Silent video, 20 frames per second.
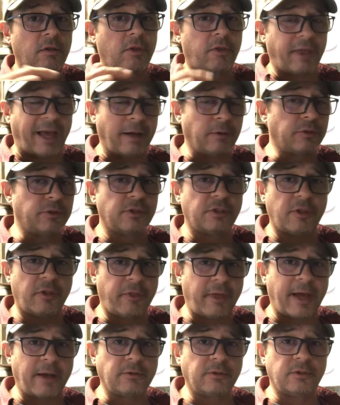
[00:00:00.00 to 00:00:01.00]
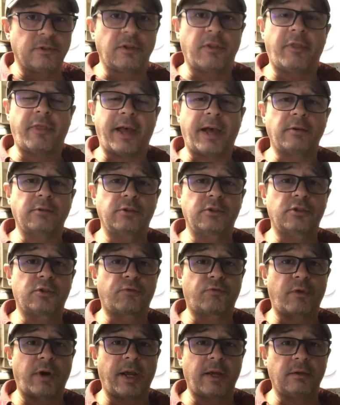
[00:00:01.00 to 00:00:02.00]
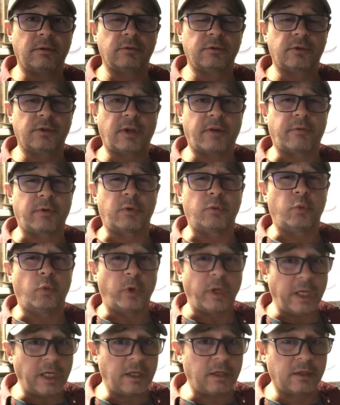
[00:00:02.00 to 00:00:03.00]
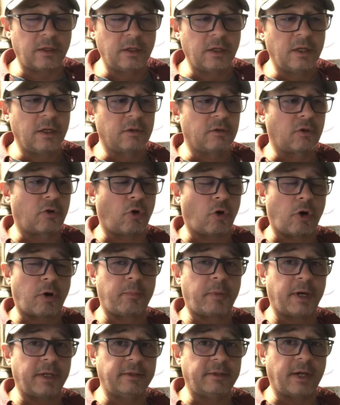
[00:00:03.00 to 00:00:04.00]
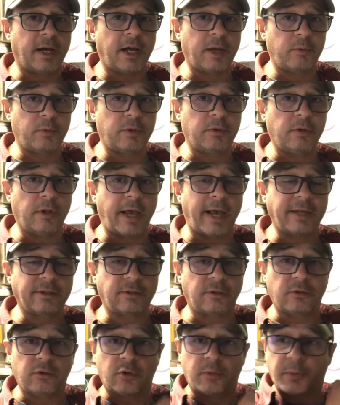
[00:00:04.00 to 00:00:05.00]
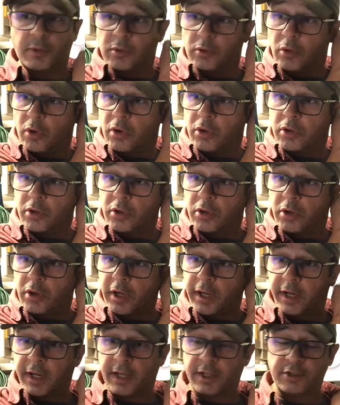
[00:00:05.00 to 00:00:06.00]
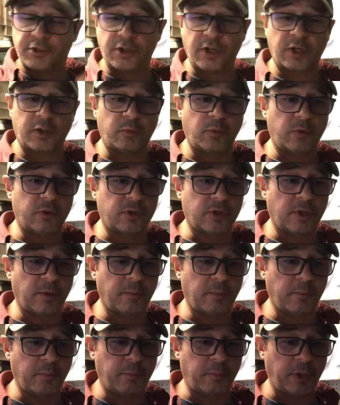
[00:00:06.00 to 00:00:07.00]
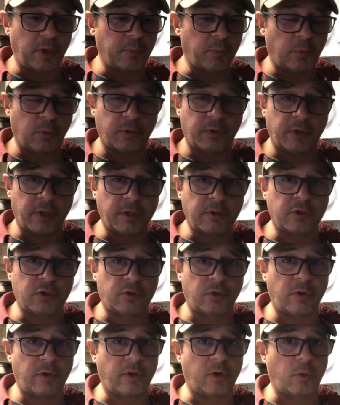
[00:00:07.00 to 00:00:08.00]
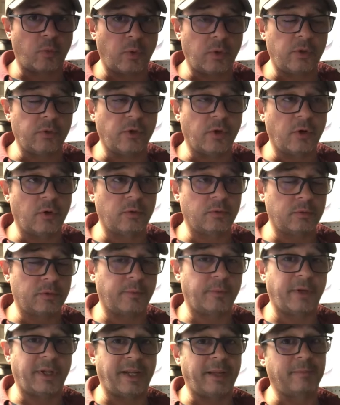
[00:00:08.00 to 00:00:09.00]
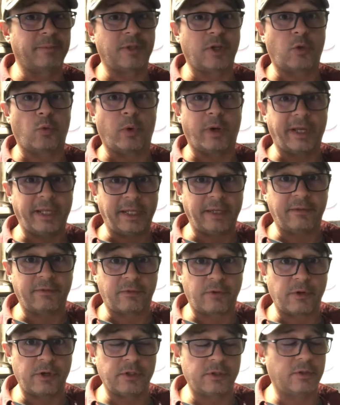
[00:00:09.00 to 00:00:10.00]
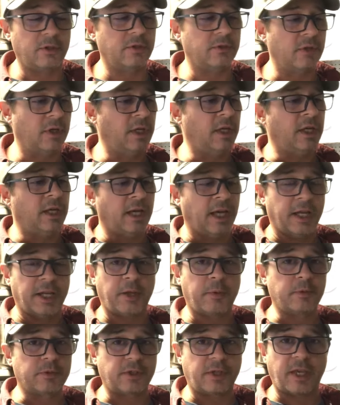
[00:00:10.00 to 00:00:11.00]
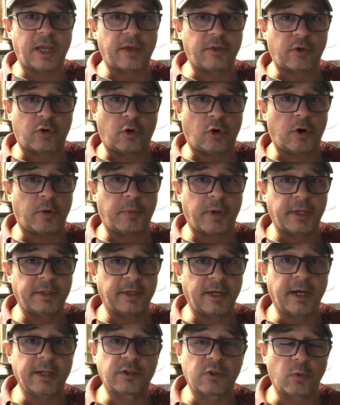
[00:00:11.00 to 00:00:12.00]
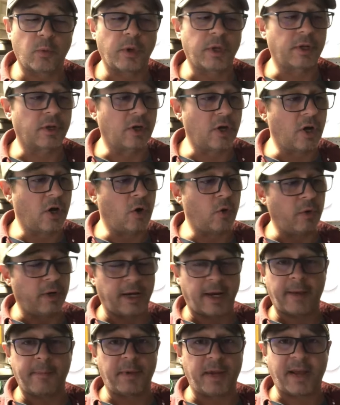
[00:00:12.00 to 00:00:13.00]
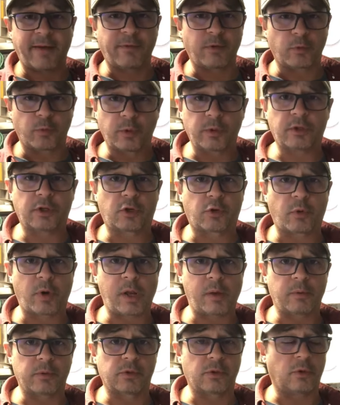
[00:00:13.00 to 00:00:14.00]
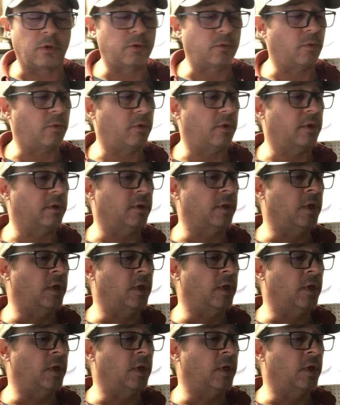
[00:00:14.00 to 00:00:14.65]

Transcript: thousands and thousands and thousands of rounds every week, the carbide die would last a little bit longer, and I checked with some people in the industry that are well known, somebody named Dick Whiting, for instance, and he was like, yeah, the carbide die is the way to go, and I've been having really great results with it.